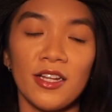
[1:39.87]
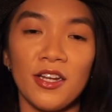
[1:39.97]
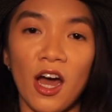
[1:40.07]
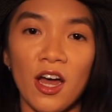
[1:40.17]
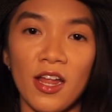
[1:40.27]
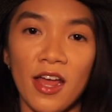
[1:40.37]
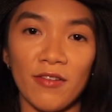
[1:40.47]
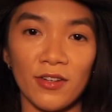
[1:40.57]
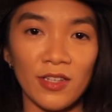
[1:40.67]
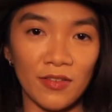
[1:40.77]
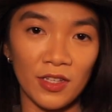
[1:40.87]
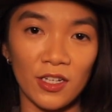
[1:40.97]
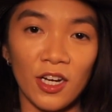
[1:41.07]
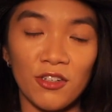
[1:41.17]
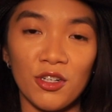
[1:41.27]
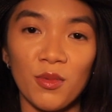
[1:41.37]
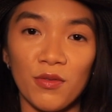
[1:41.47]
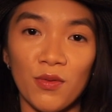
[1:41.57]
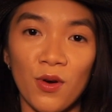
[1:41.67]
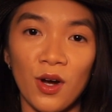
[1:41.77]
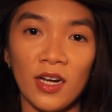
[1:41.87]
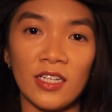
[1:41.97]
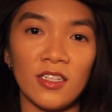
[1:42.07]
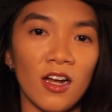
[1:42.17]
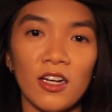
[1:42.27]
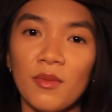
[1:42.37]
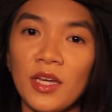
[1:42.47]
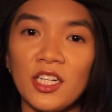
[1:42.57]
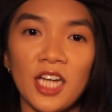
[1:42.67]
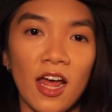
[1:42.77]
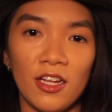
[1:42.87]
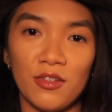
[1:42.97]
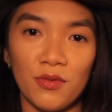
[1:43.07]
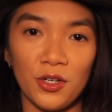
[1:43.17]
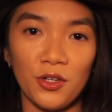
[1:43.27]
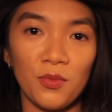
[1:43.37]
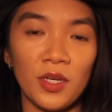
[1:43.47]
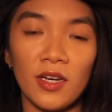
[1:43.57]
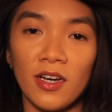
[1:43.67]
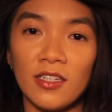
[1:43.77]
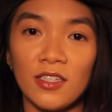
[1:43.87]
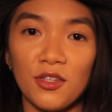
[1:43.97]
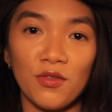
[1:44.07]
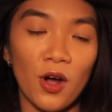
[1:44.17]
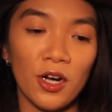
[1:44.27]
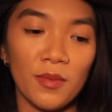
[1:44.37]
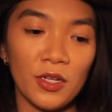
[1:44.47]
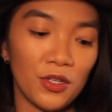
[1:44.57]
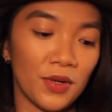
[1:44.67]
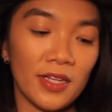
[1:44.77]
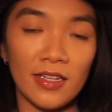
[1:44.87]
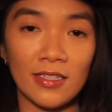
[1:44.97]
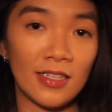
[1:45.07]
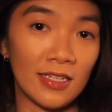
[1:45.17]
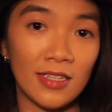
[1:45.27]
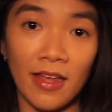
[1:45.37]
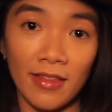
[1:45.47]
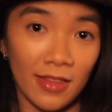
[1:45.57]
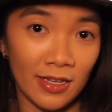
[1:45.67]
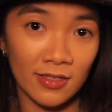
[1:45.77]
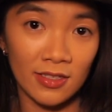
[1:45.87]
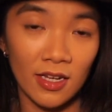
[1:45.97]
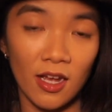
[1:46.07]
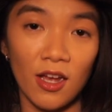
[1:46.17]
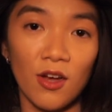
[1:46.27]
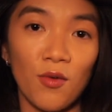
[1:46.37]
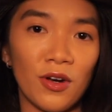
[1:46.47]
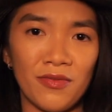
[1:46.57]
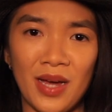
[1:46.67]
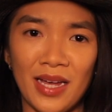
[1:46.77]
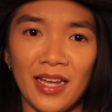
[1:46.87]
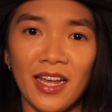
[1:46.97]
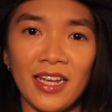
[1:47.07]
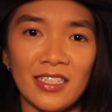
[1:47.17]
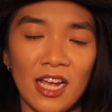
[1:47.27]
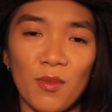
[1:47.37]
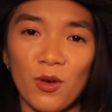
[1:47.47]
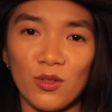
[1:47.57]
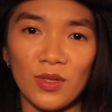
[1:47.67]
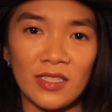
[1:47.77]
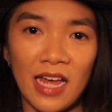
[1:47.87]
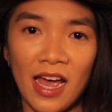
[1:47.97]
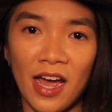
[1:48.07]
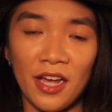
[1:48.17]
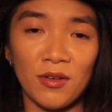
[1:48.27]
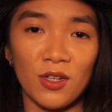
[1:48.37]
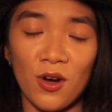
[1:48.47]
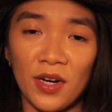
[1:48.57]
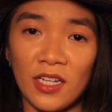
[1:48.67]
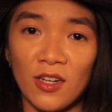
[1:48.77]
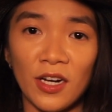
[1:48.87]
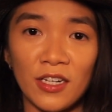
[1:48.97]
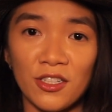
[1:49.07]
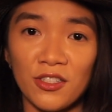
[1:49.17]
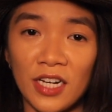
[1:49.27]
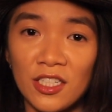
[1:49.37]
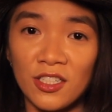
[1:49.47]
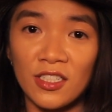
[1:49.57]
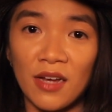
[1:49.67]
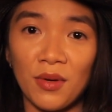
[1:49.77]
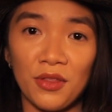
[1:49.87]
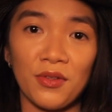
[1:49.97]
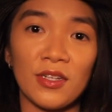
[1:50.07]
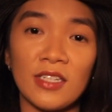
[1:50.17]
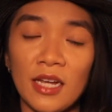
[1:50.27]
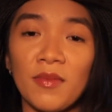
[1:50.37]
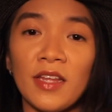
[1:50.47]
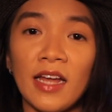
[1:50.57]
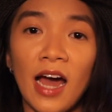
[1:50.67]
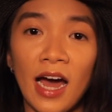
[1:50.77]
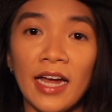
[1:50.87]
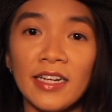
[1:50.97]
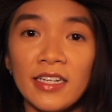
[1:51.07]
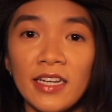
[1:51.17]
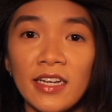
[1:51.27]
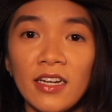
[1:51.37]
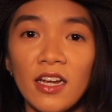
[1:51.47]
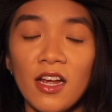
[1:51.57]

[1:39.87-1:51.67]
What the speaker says: not ever leaving the country before is not gonna be a challenge for you because you've already been doing this, this, and this. One of my examples was that I was already talking to strangers that went through the same thing I did,